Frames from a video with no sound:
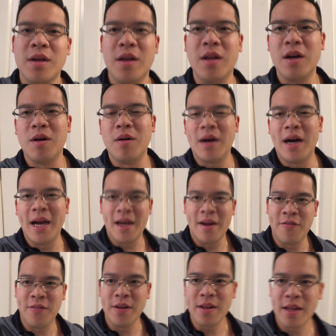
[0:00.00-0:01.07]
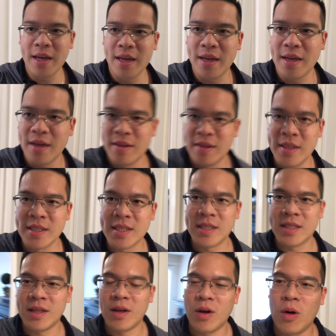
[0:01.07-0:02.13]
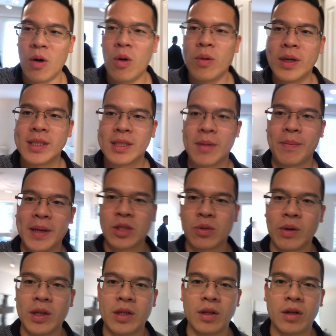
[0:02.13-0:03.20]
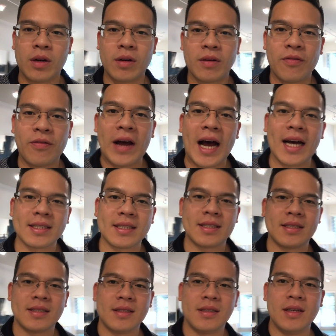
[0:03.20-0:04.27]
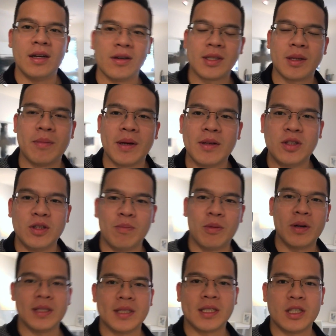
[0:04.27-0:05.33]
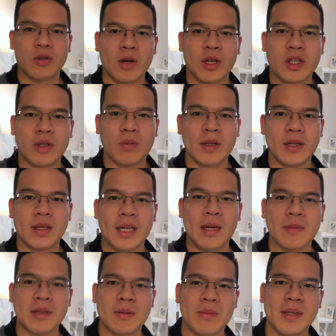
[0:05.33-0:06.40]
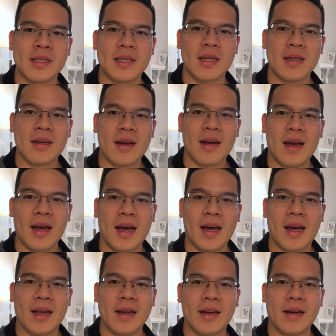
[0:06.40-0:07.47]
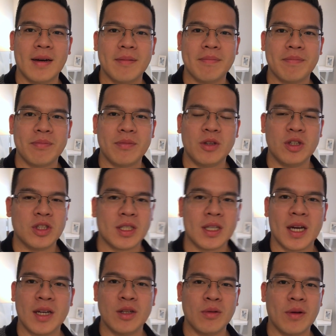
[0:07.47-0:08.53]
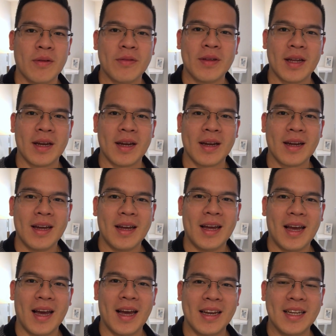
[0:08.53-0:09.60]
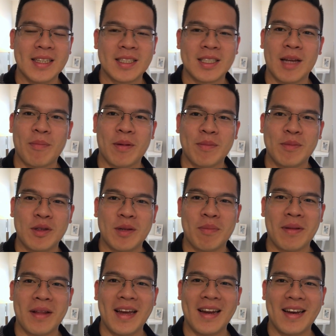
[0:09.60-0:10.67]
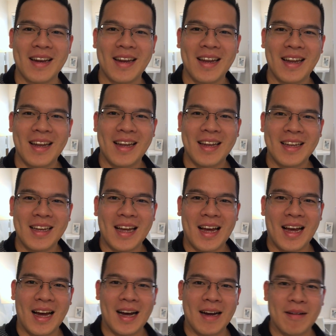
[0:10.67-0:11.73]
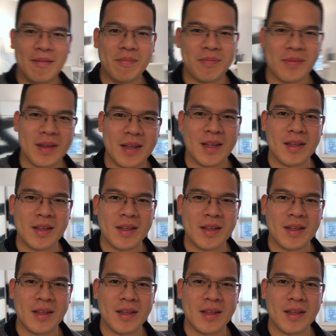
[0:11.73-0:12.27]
you know, I feel like this is the always the best way to learn fast. You know, sometimes you put in a situation when the team is busy and um, you just got to do everything. And he stepped up to the plate. Um,